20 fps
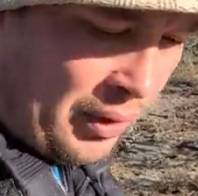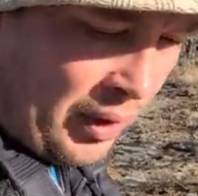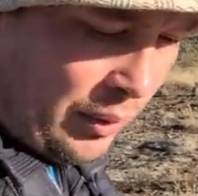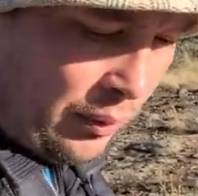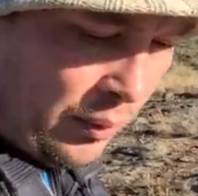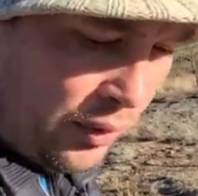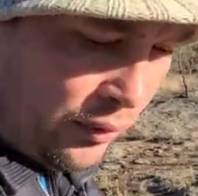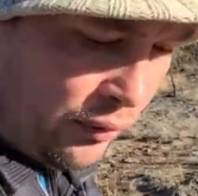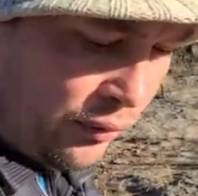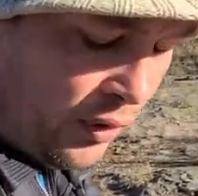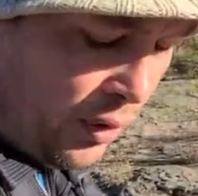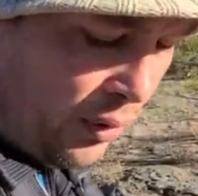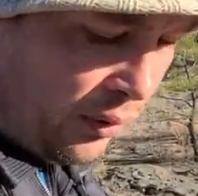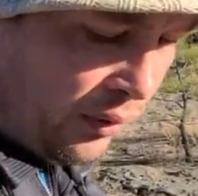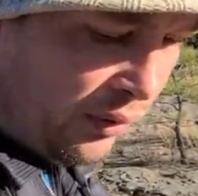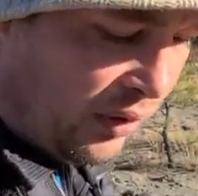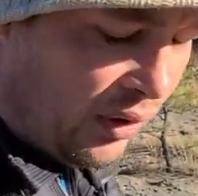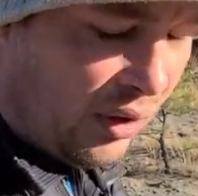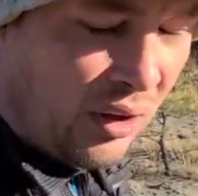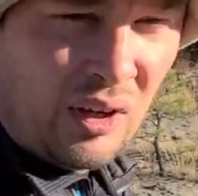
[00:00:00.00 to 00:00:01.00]
right with the
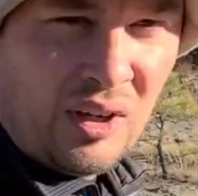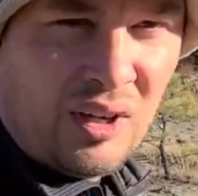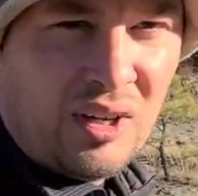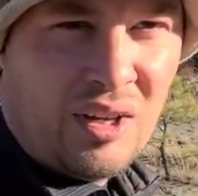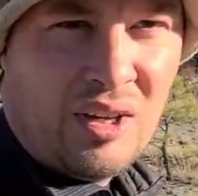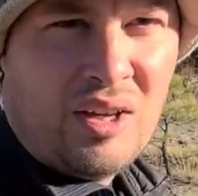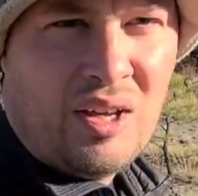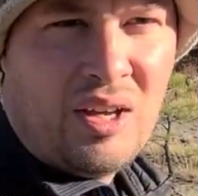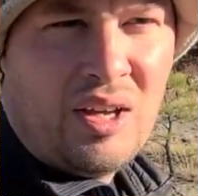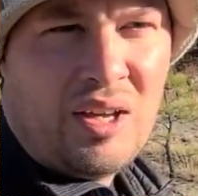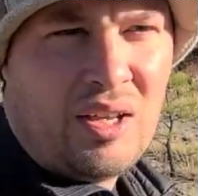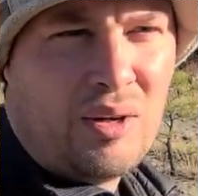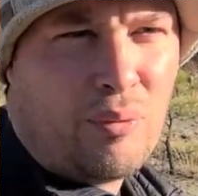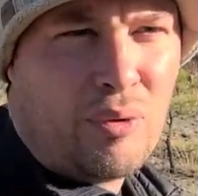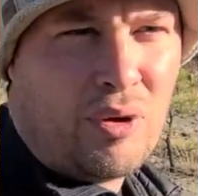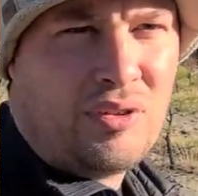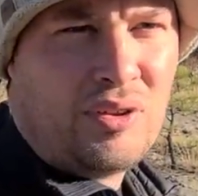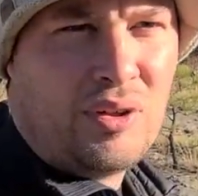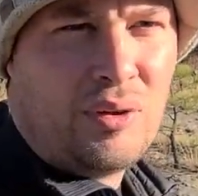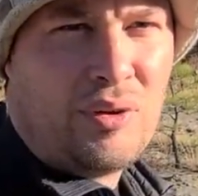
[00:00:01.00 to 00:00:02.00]
phones and I didn't
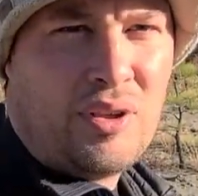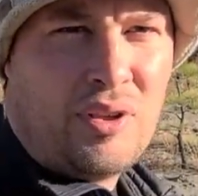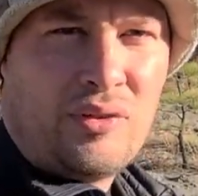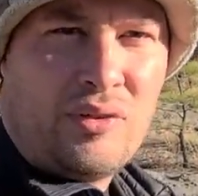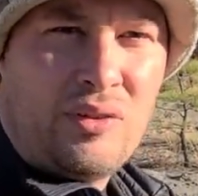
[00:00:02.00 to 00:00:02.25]
want to deal with it.